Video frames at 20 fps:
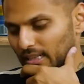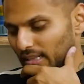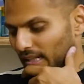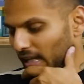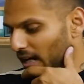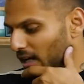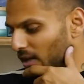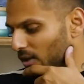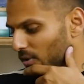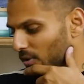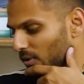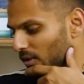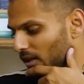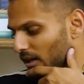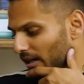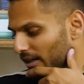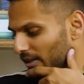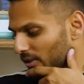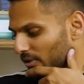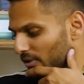Now,
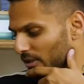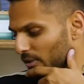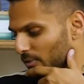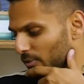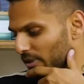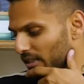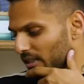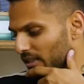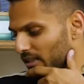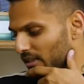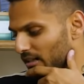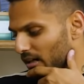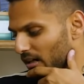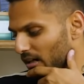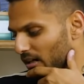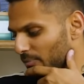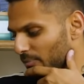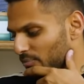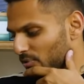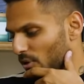I know that we
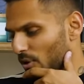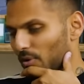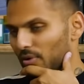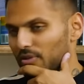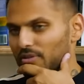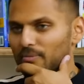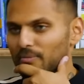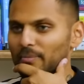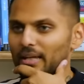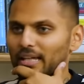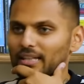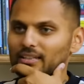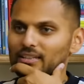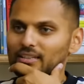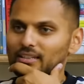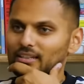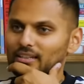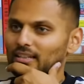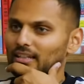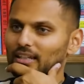are prone to
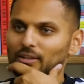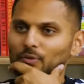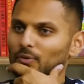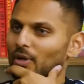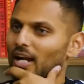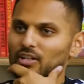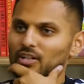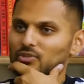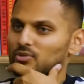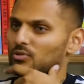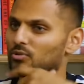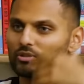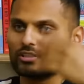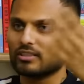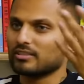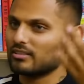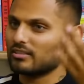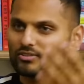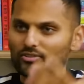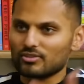making irrational
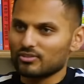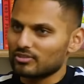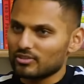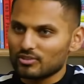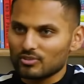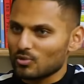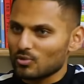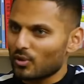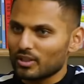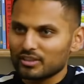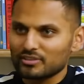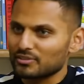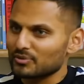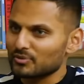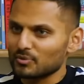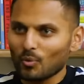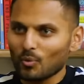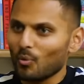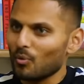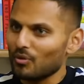decisions and
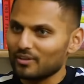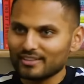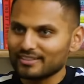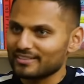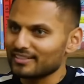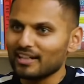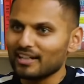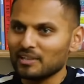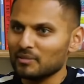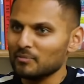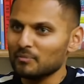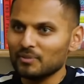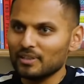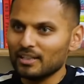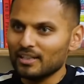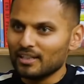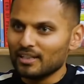choices all the time